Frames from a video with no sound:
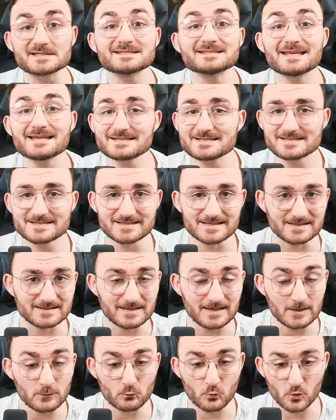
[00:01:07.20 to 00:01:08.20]
tested
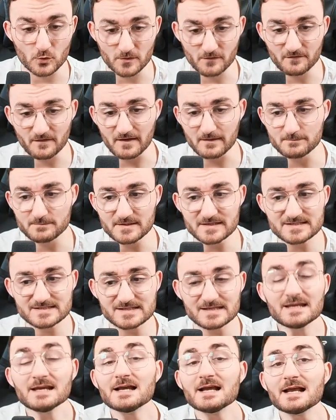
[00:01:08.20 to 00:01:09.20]
in World of Tank
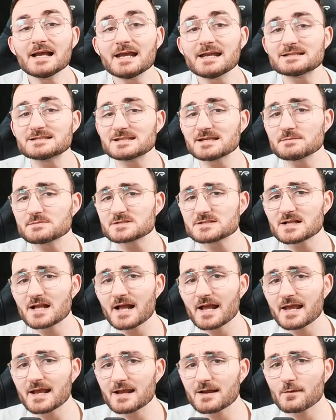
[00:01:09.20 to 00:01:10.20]
PC, it seems
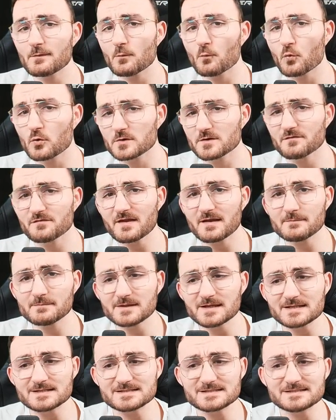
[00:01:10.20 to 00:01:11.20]
like World of Tank
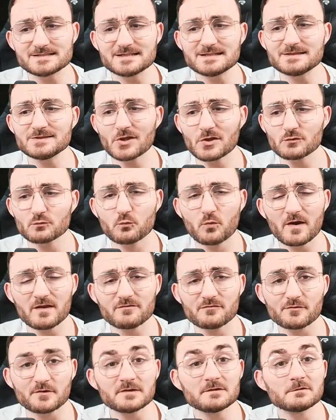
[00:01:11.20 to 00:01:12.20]
Blitz did not wait
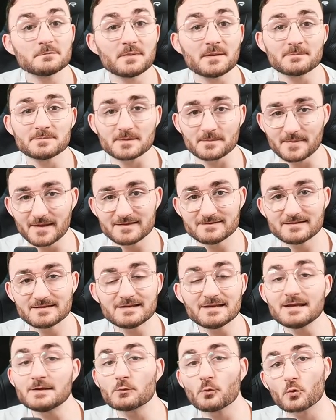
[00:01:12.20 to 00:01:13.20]
for it to be
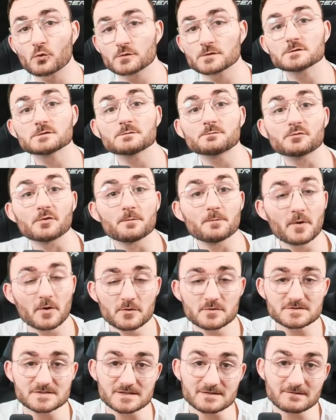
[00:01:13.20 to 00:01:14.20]
implemented in order to
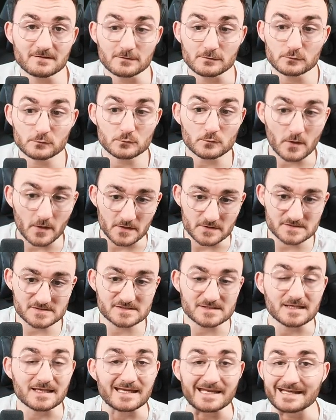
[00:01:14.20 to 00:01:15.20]
propose it to
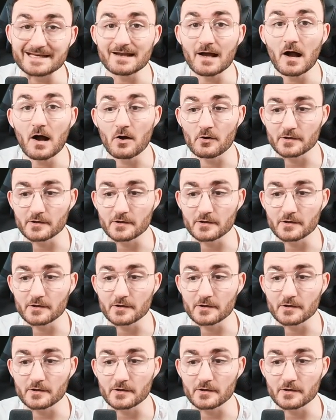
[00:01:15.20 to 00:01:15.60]
us in our